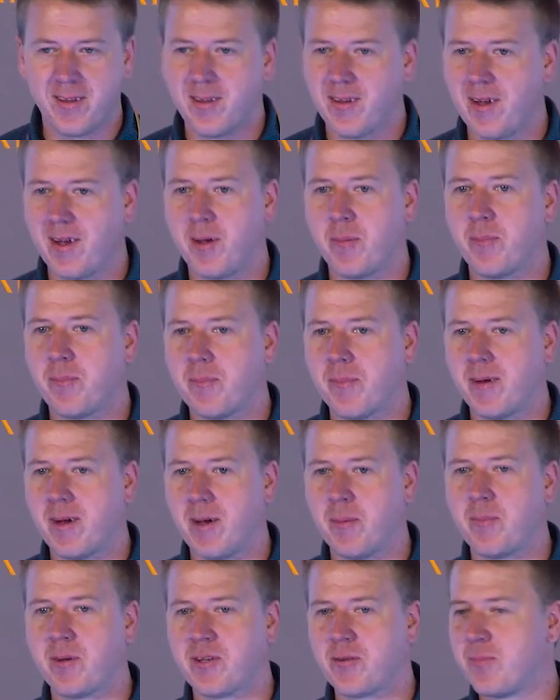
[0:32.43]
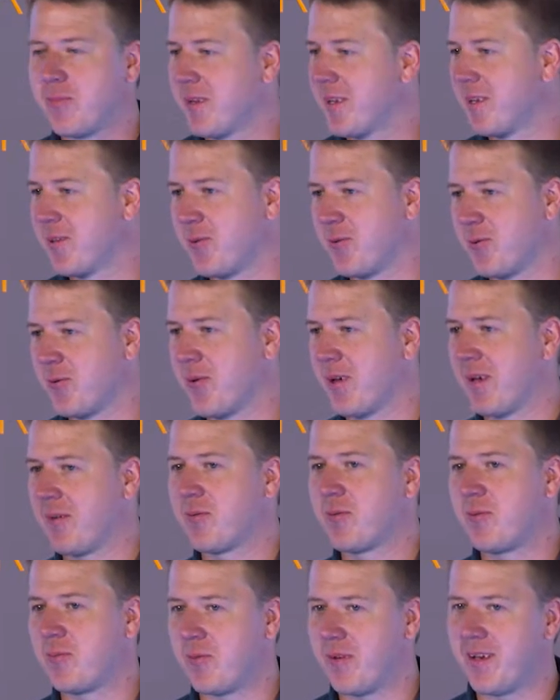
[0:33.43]
How much money do you
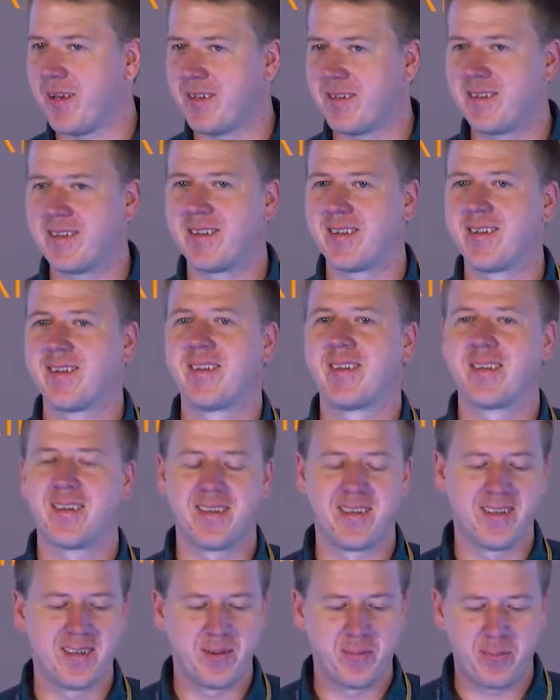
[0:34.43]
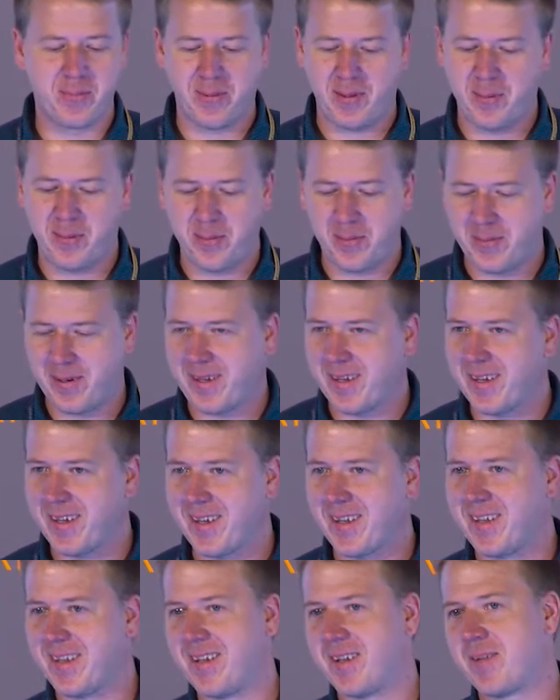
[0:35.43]
have to waste?
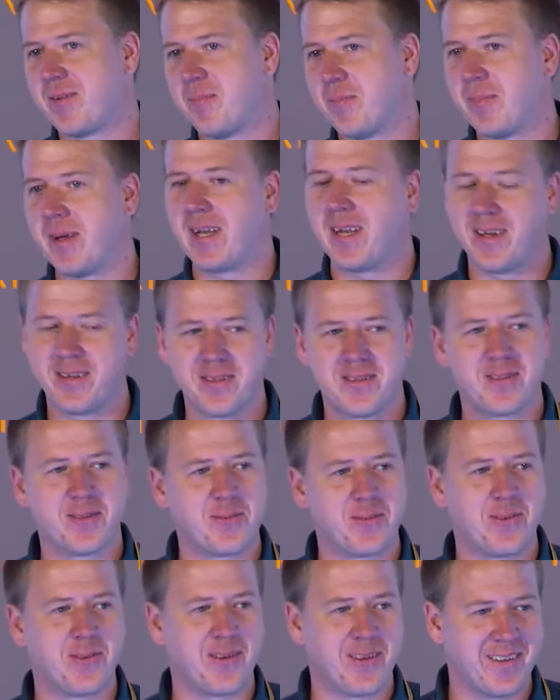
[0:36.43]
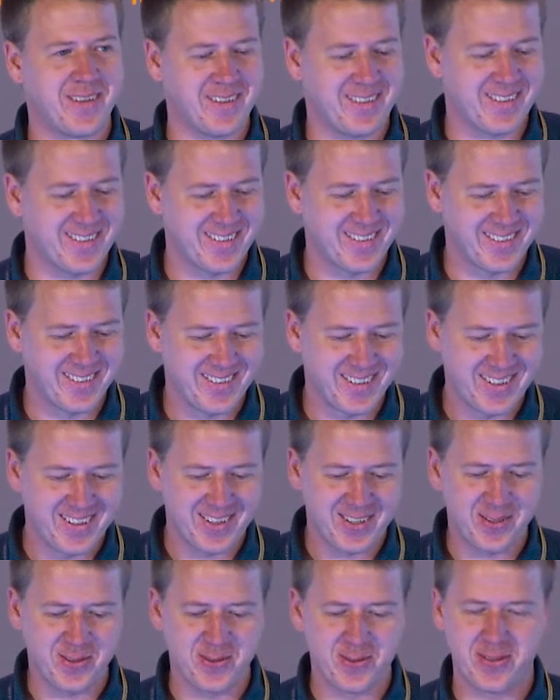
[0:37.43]
Probably not millions of dollars,
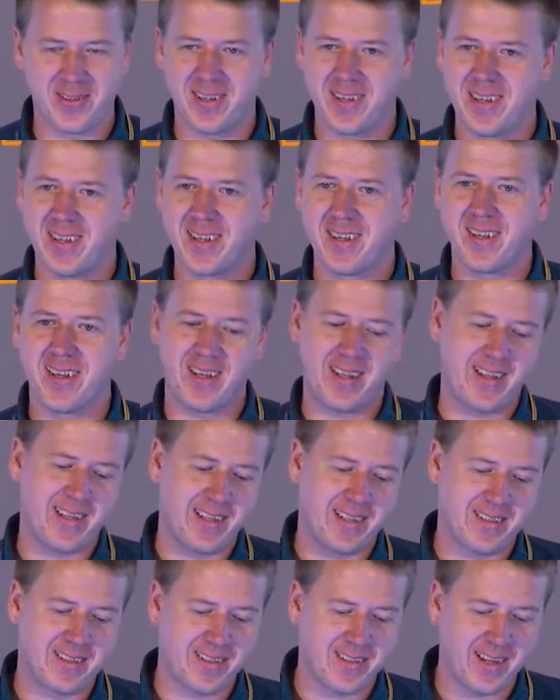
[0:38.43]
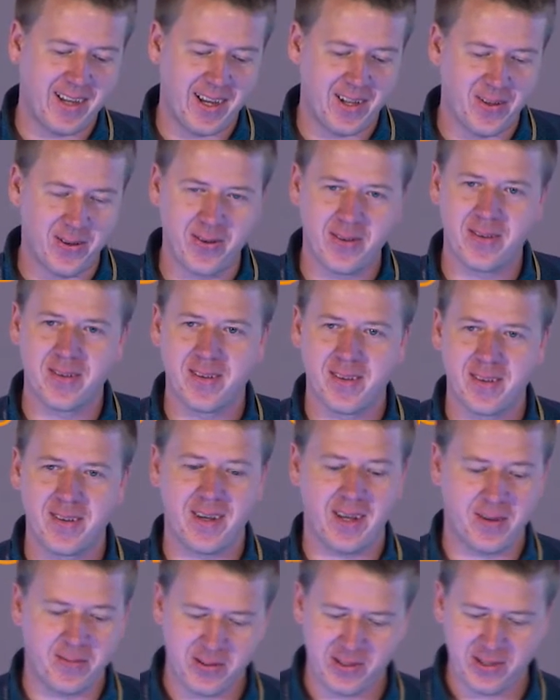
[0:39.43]
usually. At least I don't.
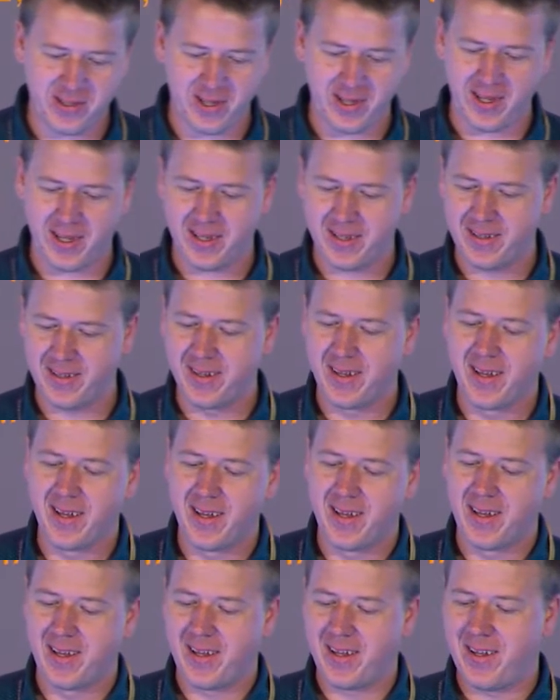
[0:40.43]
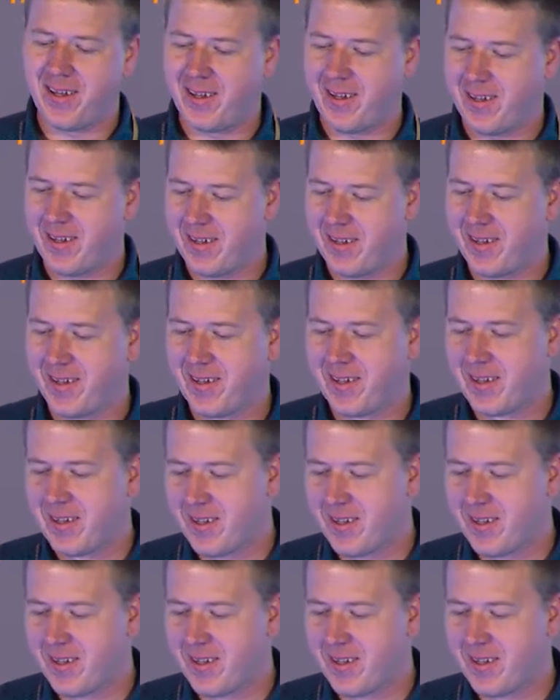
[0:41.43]
I wish I had.